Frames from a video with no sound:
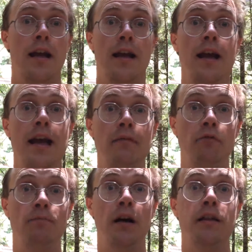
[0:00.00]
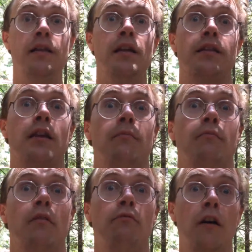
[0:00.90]
A robust
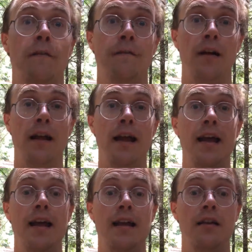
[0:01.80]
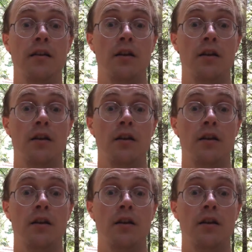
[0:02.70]
system with a